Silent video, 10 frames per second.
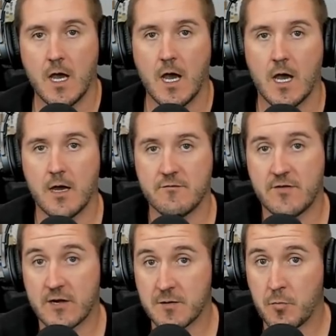Uh,
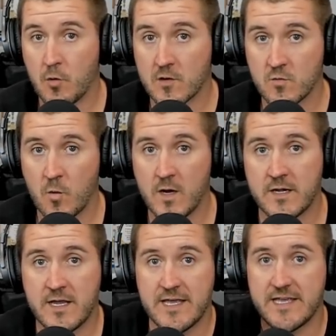very important
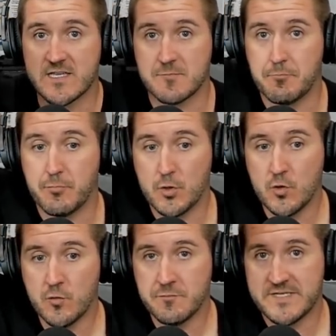one is
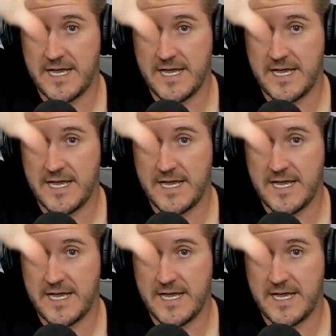boom